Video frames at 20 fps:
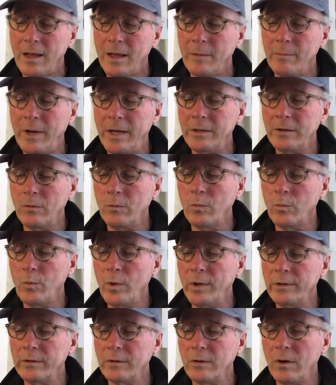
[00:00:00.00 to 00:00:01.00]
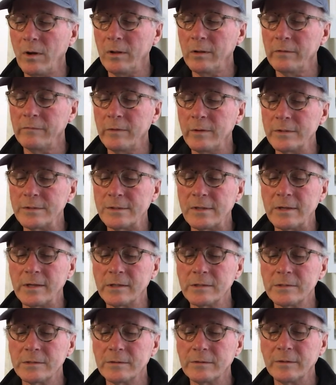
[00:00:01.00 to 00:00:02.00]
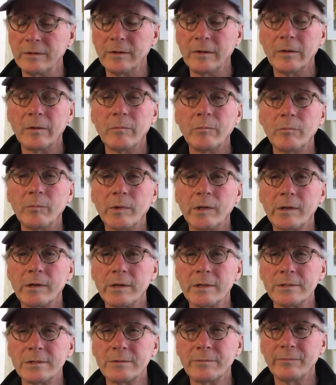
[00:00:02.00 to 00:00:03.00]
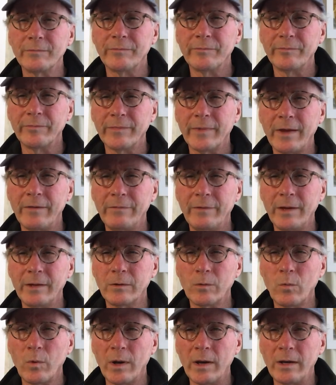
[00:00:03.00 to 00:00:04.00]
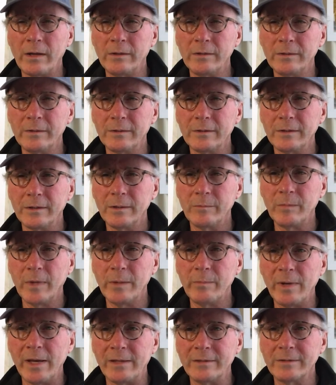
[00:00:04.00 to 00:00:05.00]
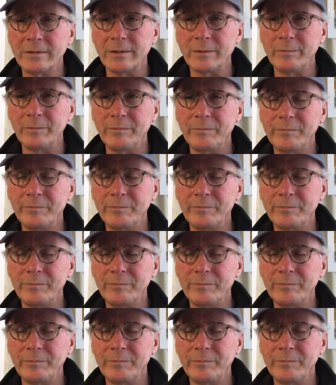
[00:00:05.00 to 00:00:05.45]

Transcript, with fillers: I might wonder all of those things because I found a whale in my bathtub.